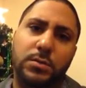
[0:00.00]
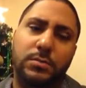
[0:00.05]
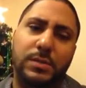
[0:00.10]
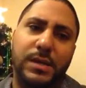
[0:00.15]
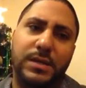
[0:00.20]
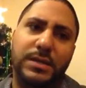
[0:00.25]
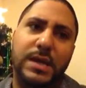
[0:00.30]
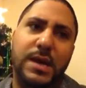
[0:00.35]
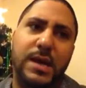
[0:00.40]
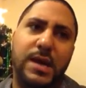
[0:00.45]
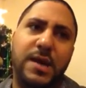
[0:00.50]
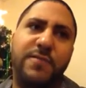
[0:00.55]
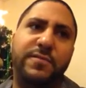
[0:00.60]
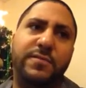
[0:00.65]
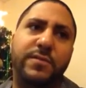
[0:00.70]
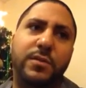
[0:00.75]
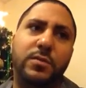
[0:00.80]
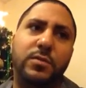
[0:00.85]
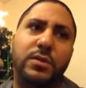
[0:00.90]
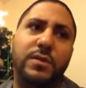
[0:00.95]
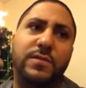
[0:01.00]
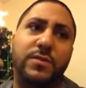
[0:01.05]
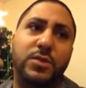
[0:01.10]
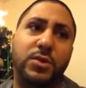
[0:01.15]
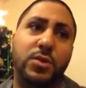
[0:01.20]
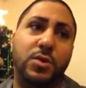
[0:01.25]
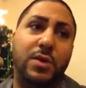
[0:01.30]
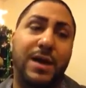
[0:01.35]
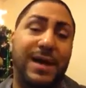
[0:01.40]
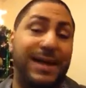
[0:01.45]
That's how I feel. Even
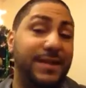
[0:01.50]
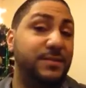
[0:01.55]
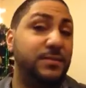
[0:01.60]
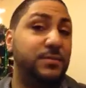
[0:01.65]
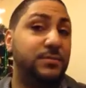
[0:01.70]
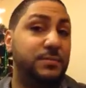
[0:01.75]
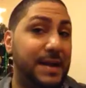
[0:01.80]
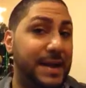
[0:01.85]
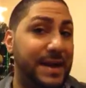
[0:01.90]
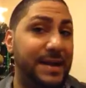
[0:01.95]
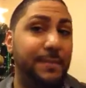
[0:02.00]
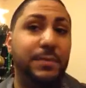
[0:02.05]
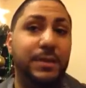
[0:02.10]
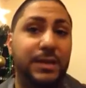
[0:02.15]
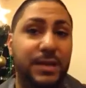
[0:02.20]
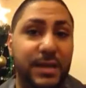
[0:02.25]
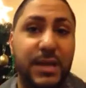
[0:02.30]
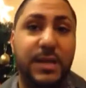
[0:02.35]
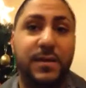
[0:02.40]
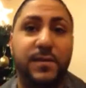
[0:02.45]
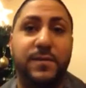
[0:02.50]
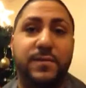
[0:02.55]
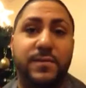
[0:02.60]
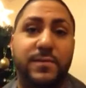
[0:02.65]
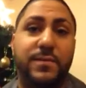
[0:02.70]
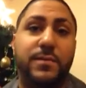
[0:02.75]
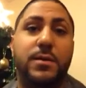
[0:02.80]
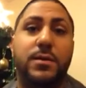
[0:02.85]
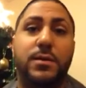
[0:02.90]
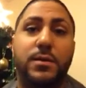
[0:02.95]
though I believe
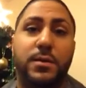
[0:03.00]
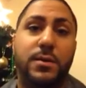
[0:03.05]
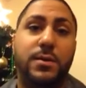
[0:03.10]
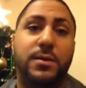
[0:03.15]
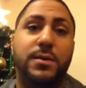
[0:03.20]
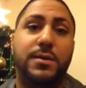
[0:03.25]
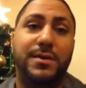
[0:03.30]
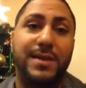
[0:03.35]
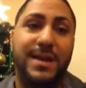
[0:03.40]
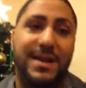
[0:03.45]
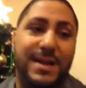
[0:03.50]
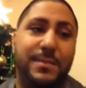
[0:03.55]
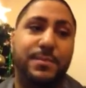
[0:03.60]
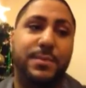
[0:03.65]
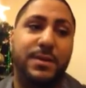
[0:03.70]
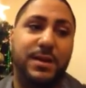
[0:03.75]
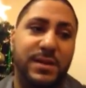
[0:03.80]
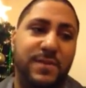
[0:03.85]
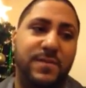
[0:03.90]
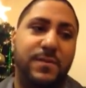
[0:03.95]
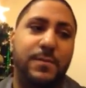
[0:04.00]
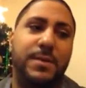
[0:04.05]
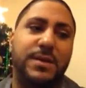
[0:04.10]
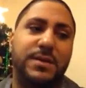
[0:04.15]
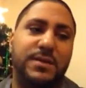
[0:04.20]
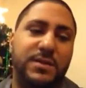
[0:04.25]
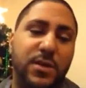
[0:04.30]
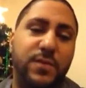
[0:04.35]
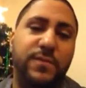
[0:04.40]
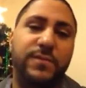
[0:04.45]
in
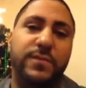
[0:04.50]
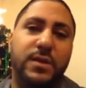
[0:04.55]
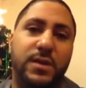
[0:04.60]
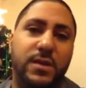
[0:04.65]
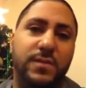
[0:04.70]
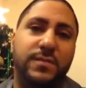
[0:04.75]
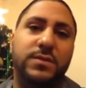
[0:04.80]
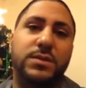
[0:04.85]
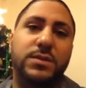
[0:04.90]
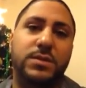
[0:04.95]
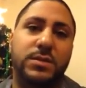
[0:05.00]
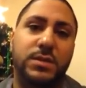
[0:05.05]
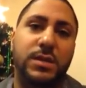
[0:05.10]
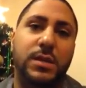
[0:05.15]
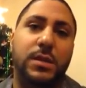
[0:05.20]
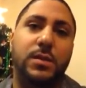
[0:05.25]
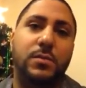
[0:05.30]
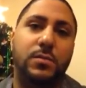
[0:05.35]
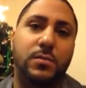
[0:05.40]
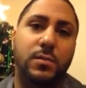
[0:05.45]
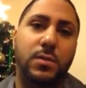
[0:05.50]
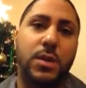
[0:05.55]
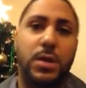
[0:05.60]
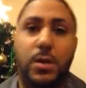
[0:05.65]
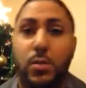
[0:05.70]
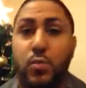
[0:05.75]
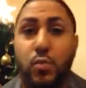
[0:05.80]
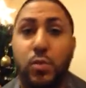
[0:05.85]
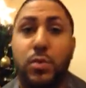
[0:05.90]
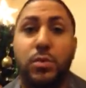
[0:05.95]
myself enough to say
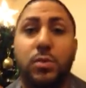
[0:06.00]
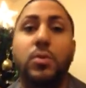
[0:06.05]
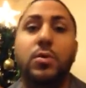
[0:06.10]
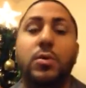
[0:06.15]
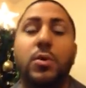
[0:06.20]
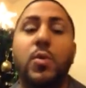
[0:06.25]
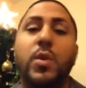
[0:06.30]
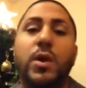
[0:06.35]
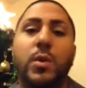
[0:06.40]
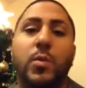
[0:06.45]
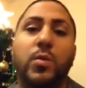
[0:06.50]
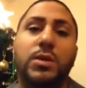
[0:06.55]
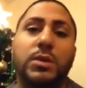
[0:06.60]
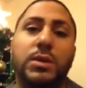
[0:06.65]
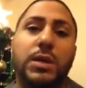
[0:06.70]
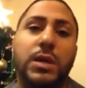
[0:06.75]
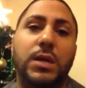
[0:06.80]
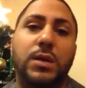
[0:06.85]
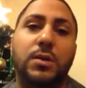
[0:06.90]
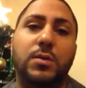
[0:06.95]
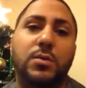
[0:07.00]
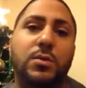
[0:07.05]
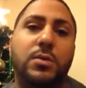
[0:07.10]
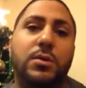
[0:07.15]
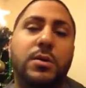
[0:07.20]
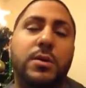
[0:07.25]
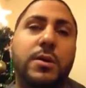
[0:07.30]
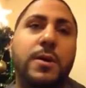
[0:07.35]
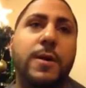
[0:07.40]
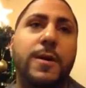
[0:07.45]
it will go away one day,
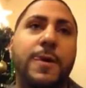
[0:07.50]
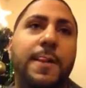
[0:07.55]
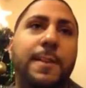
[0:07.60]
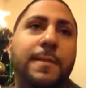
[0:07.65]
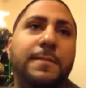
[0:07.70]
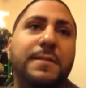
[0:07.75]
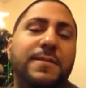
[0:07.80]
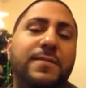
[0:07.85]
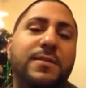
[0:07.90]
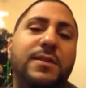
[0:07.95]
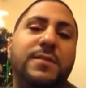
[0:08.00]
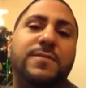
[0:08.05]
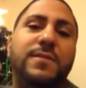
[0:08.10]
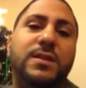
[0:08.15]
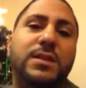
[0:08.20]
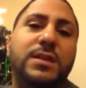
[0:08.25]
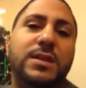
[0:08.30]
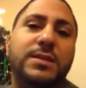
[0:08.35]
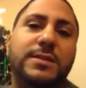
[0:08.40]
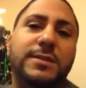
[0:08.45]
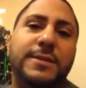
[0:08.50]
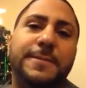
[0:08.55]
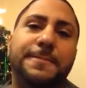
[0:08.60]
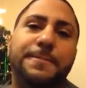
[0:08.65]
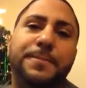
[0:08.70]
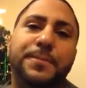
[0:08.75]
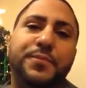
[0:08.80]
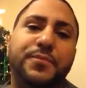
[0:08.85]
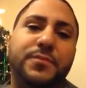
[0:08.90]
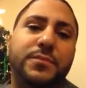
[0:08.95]
or even if it doesn't,
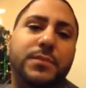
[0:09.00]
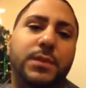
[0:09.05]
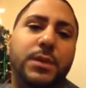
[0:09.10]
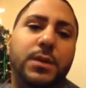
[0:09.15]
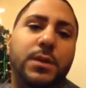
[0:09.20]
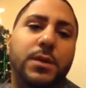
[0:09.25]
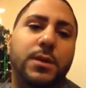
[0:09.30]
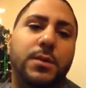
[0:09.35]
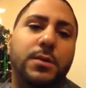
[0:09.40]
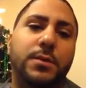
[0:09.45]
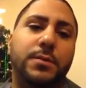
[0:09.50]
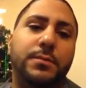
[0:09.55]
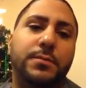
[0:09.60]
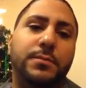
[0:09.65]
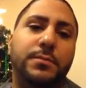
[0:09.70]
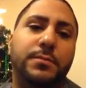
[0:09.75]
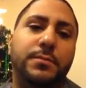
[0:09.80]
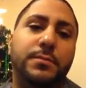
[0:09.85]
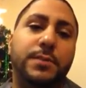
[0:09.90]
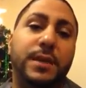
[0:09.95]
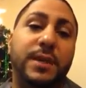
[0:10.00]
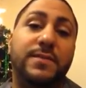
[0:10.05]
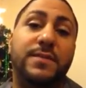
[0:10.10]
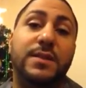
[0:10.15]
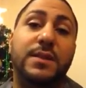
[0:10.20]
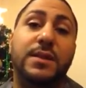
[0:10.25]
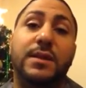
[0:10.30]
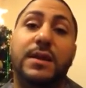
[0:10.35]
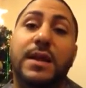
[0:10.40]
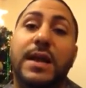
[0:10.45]
I
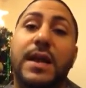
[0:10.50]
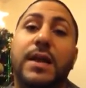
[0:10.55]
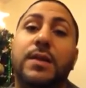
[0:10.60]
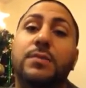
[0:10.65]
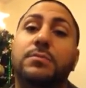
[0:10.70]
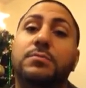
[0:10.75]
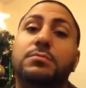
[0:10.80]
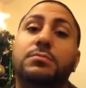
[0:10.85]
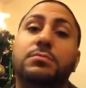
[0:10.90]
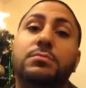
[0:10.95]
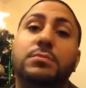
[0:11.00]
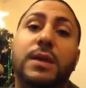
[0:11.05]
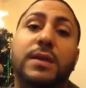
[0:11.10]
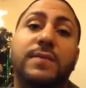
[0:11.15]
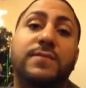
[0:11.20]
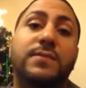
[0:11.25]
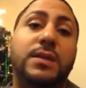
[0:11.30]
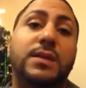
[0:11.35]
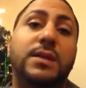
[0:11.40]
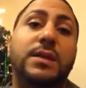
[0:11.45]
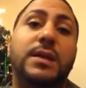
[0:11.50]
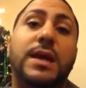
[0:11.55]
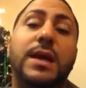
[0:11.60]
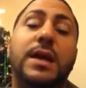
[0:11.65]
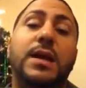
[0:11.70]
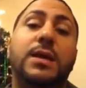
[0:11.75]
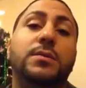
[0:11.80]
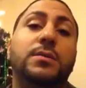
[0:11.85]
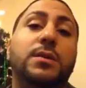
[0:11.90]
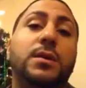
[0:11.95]
did a lot. I've done a
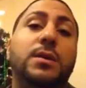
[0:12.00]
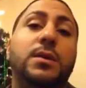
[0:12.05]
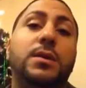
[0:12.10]
lot.